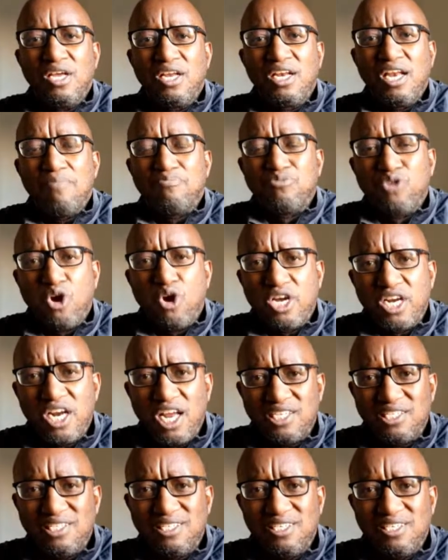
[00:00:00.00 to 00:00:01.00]

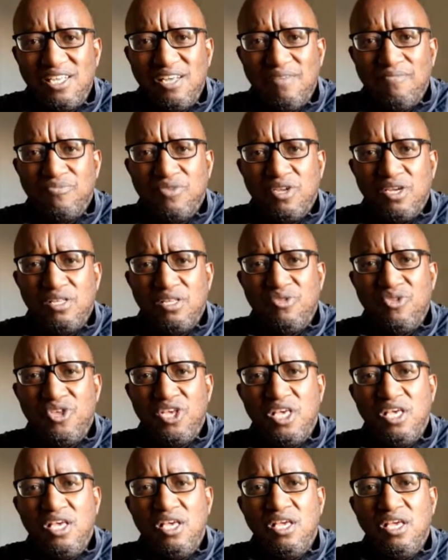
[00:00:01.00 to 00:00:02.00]
kleptocracy,
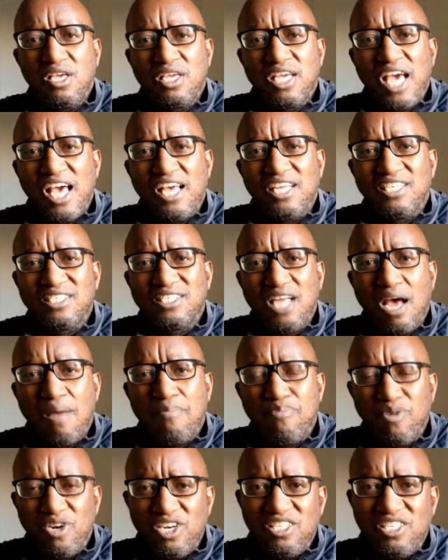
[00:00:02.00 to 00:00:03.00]
the gangster
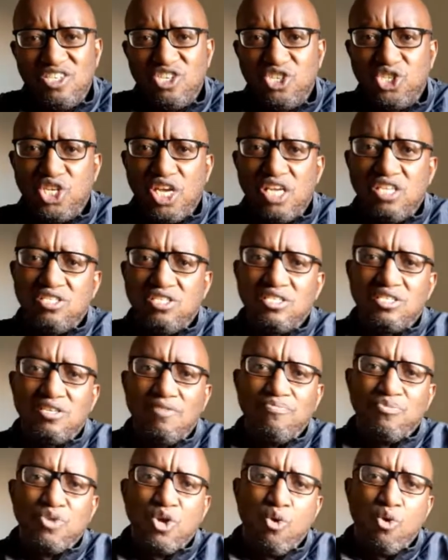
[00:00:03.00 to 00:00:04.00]
politicians
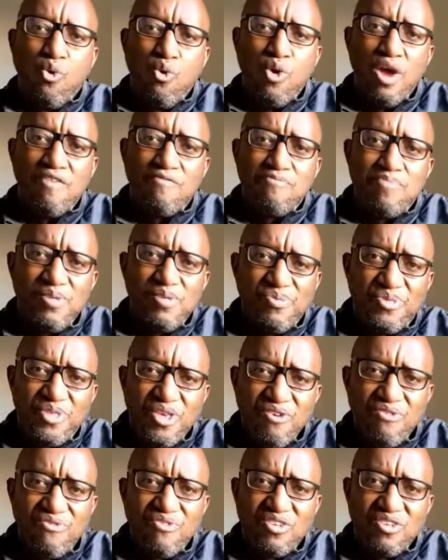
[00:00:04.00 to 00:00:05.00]
who have been
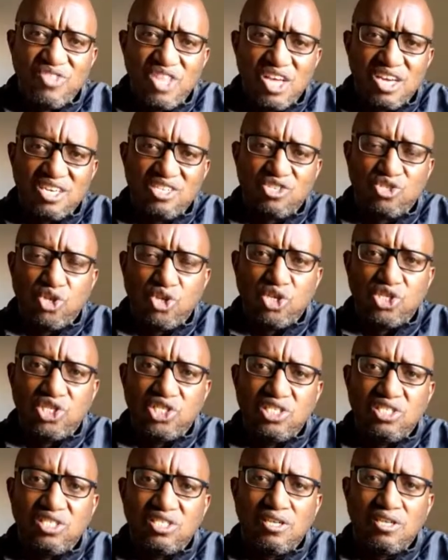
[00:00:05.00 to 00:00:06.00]
thieving the
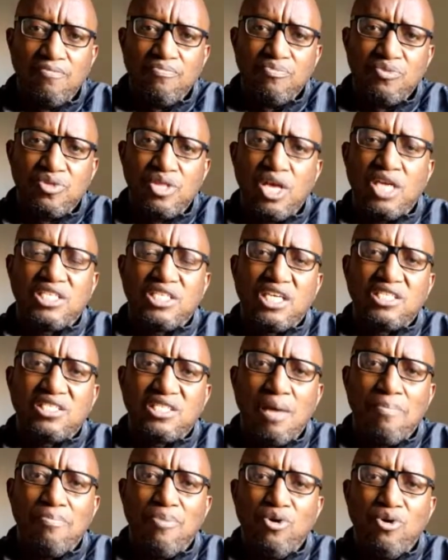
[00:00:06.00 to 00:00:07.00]
resources that are
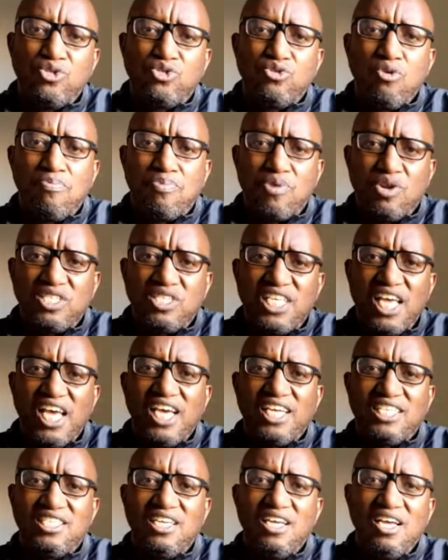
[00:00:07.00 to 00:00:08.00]
supposed to
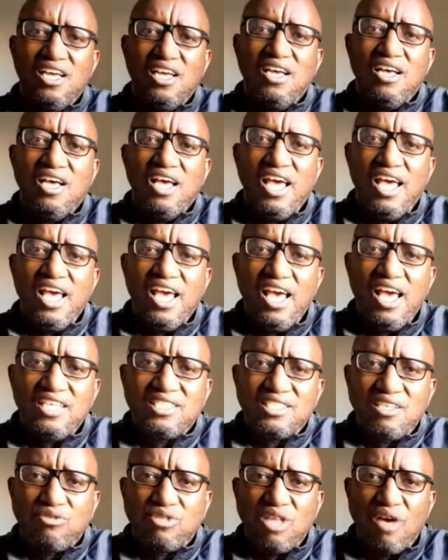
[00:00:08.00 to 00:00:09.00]
protect
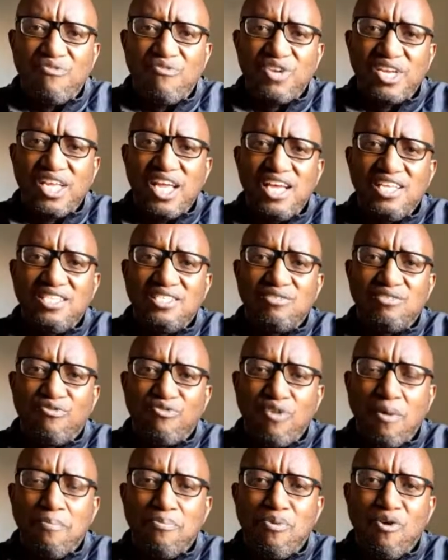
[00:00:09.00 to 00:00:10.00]
South Africans
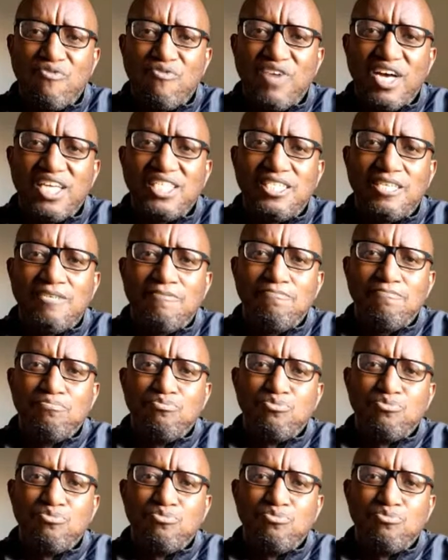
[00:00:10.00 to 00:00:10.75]
from poverty,